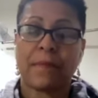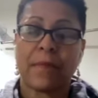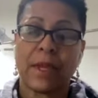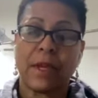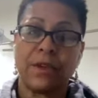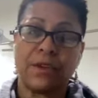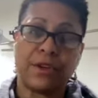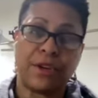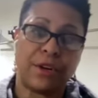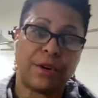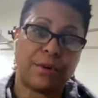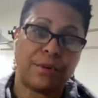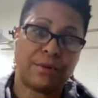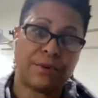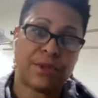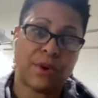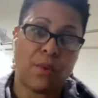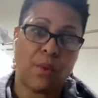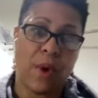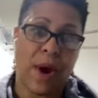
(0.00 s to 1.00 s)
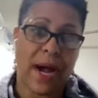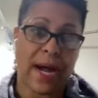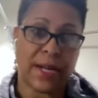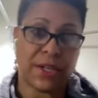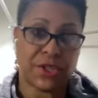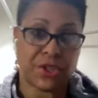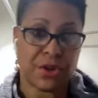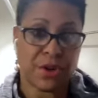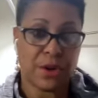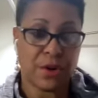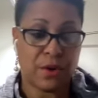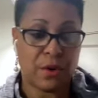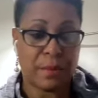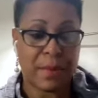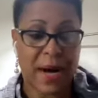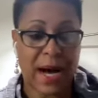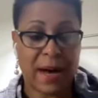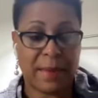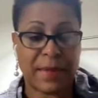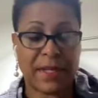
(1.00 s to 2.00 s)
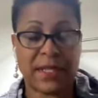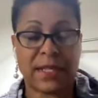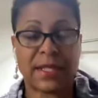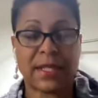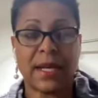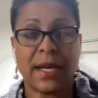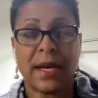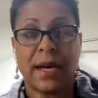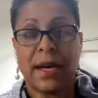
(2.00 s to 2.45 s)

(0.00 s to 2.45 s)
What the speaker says: you know, to wind your own bobbins.